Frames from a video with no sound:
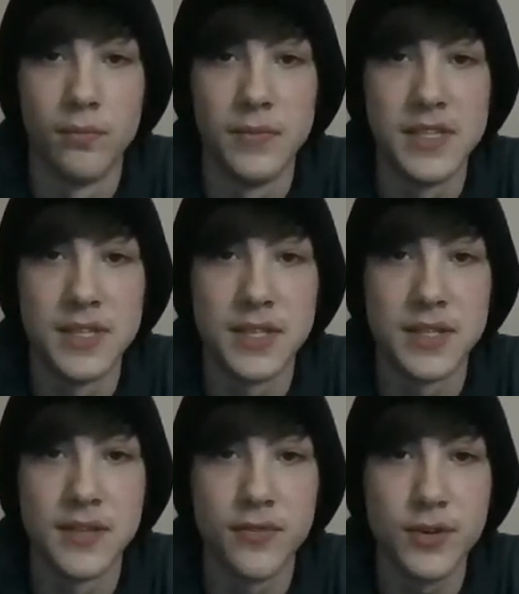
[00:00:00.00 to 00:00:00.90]
this
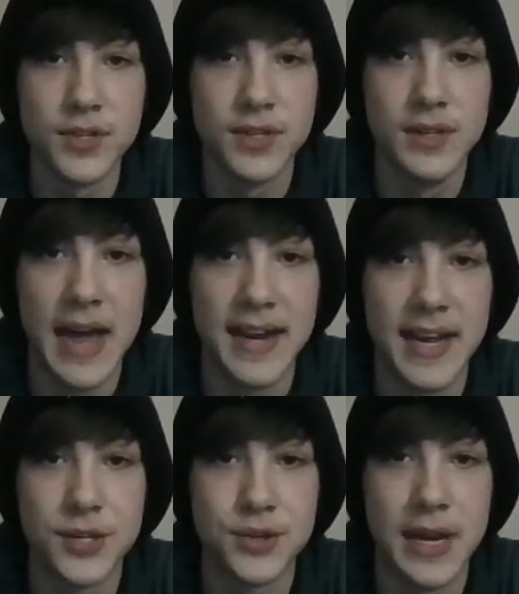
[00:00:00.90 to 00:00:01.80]
is the first
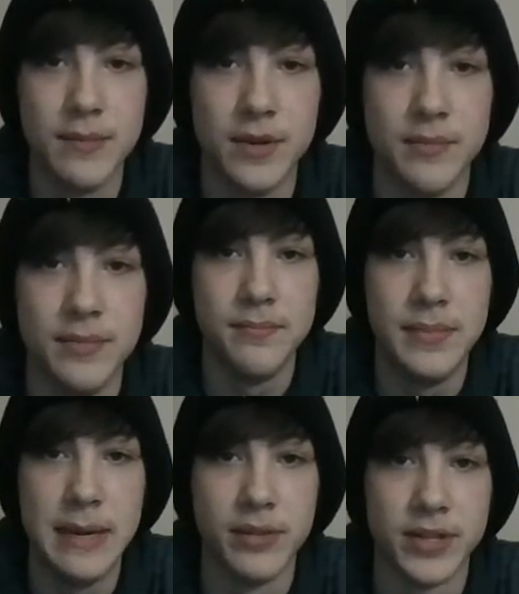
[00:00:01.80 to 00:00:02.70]
NES game to
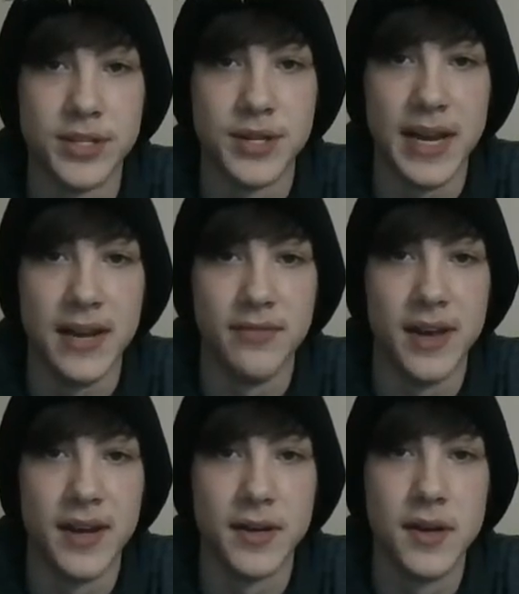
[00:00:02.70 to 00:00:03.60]
be able to save,
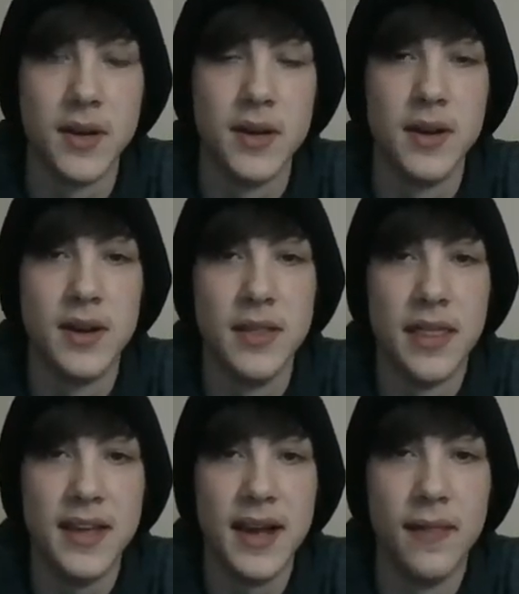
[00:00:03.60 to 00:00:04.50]
and the
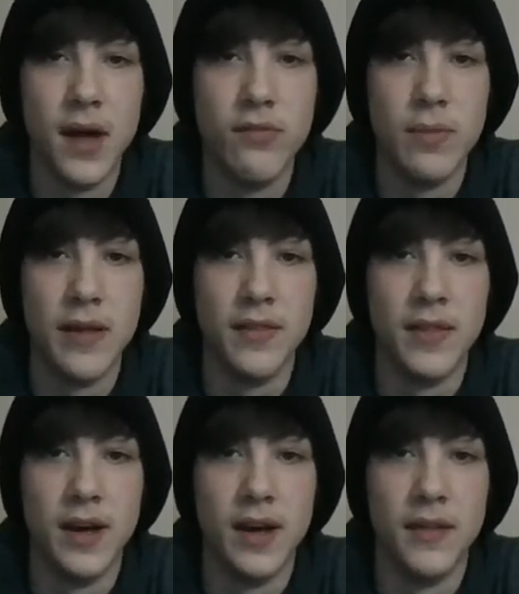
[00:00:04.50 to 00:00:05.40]
thing I love about
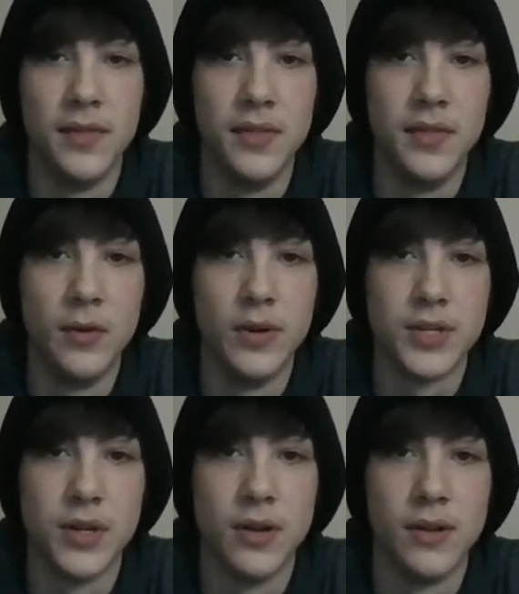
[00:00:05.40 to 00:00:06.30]
the
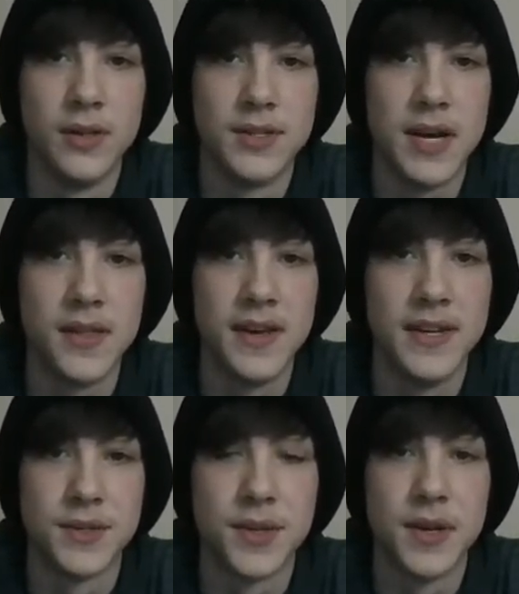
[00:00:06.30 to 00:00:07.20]
original Zelda
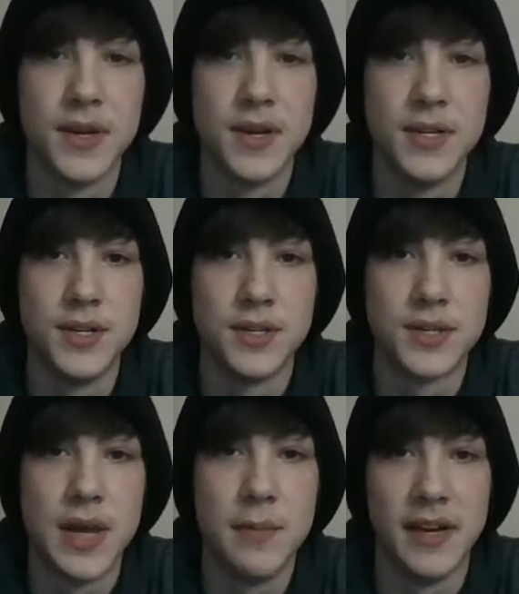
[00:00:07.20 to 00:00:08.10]
is
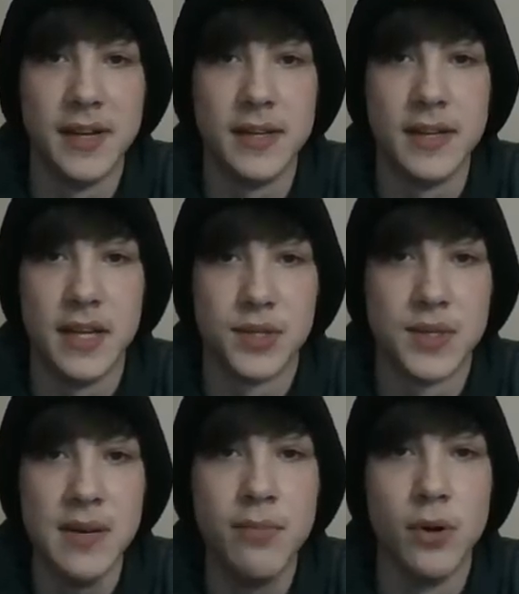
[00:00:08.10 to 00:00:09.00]
it's
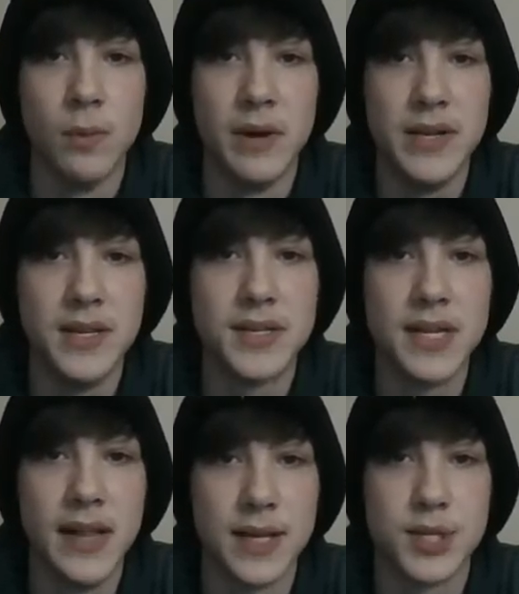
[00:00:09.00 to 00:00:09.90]
simple, but you can
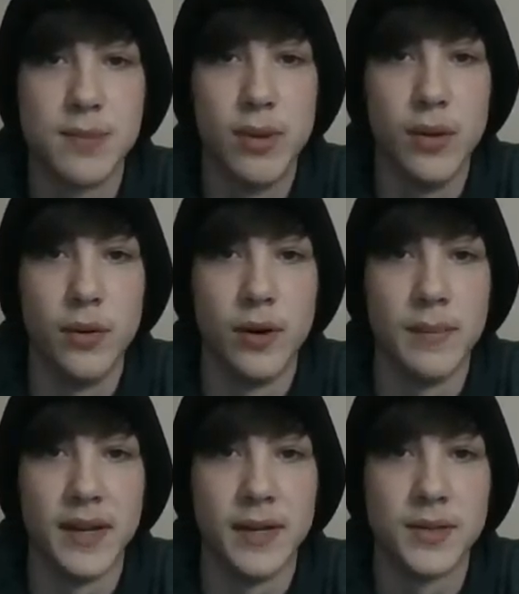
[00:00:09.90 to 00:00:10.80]
still explore.
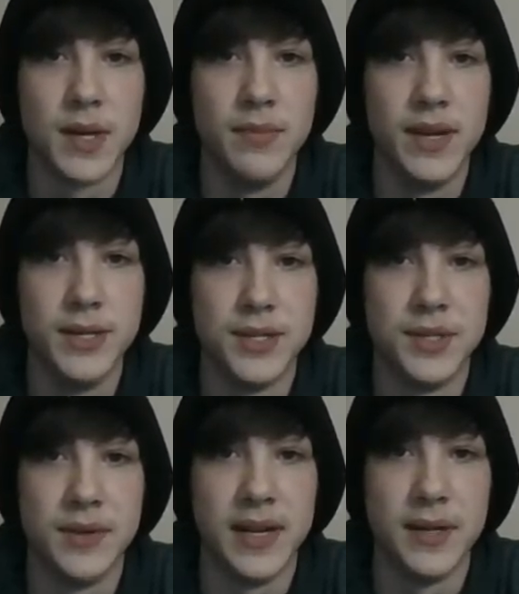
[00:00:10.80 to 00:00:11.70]
Some
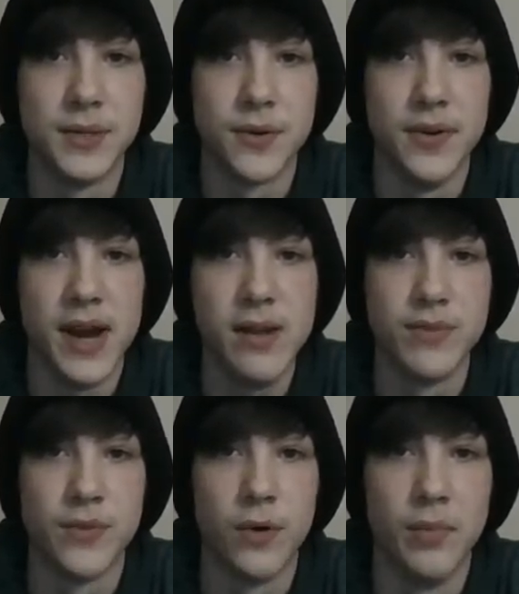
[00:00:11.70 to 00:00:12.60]
dungeons you need certain
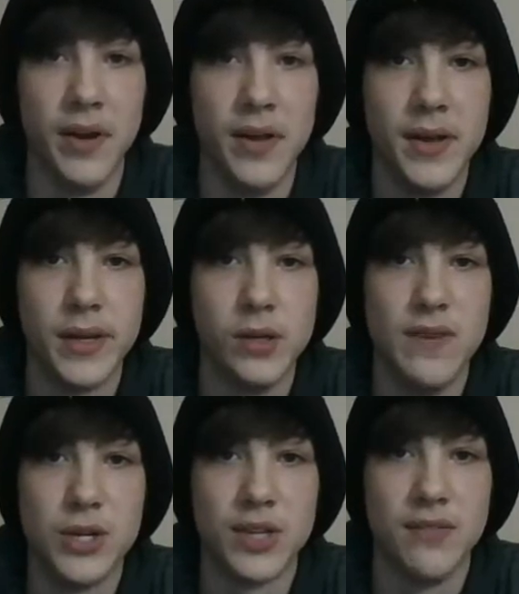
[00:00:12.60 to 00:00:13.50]
items for, but you
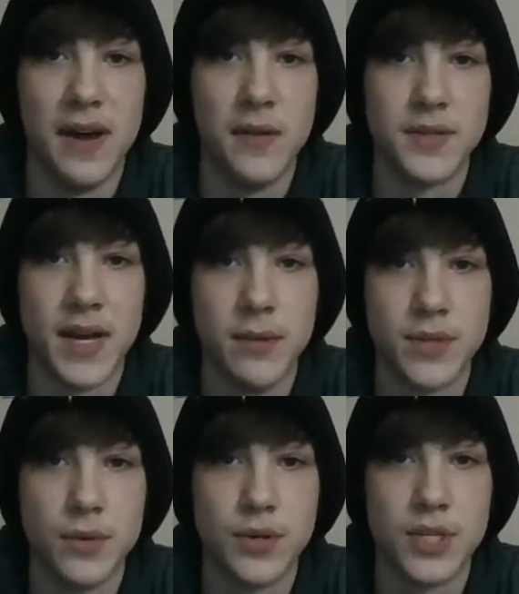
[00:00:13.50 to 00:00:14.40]
eventually find those
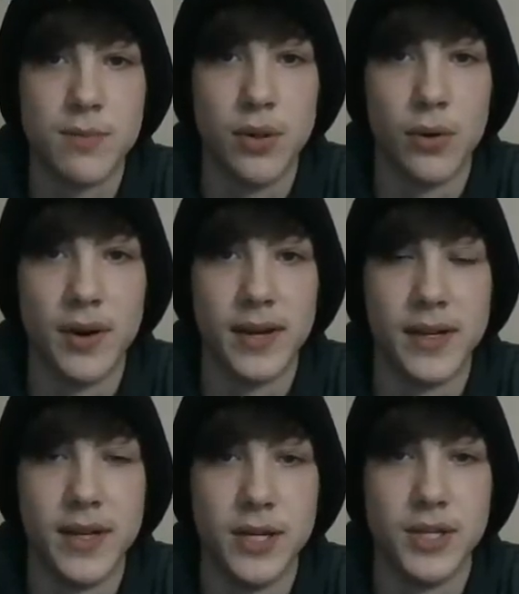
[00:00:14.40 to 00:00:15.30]
items through exploring,
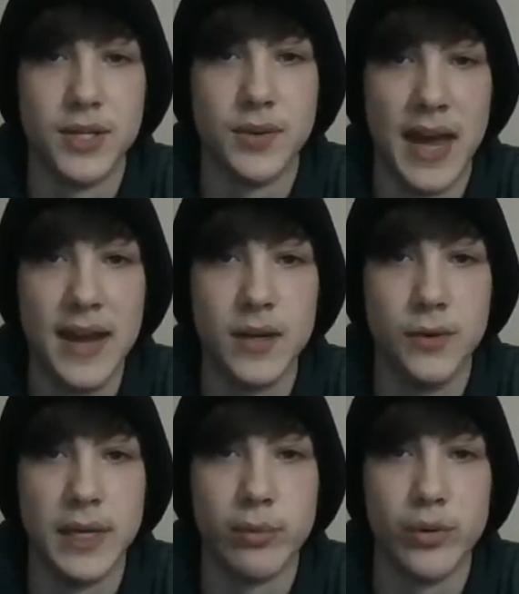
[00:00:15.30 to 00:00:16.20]
and dungeons you can go
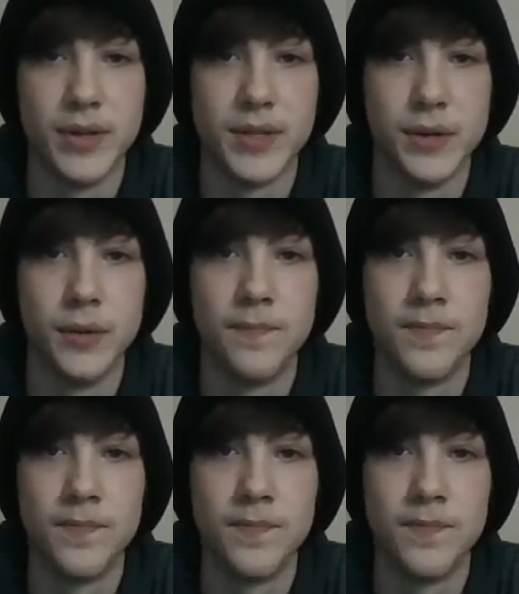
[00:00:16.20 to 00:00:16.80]
deeper into.